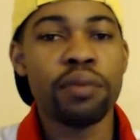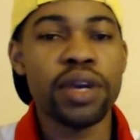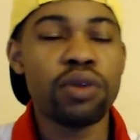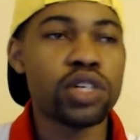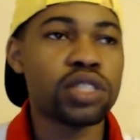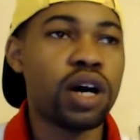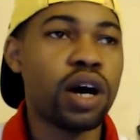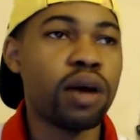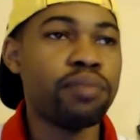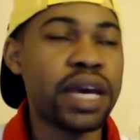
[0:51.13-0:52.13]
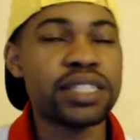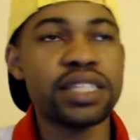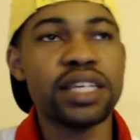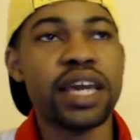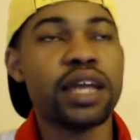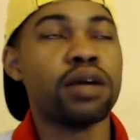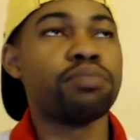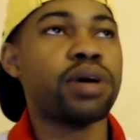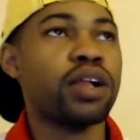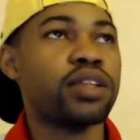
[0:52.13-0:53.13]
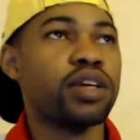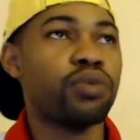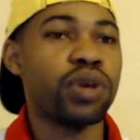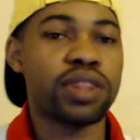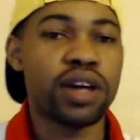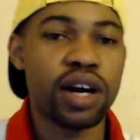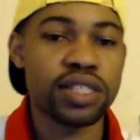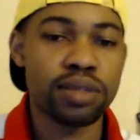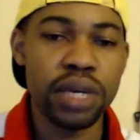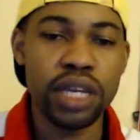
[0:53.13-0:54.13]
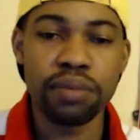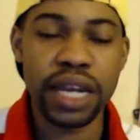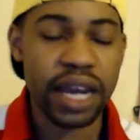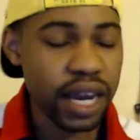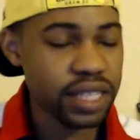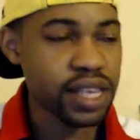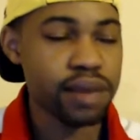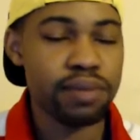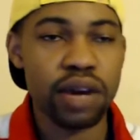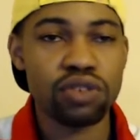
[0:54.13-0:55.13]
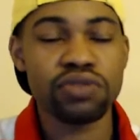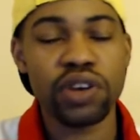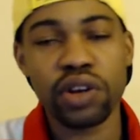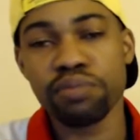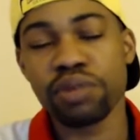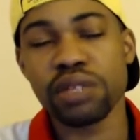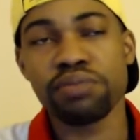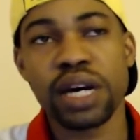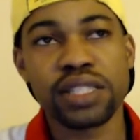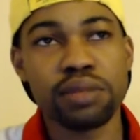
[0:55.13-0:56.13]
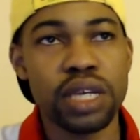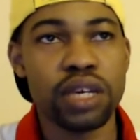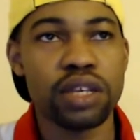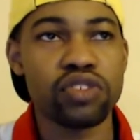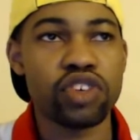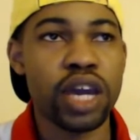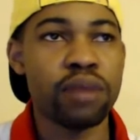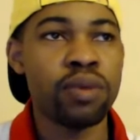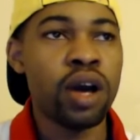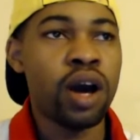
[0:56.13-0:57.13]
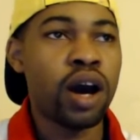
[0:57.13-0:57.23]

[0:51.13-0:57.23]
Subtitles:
It was Messi getting a penalty with Semedo, man. I gotta say, man, I was very impressed by Semedo in this game.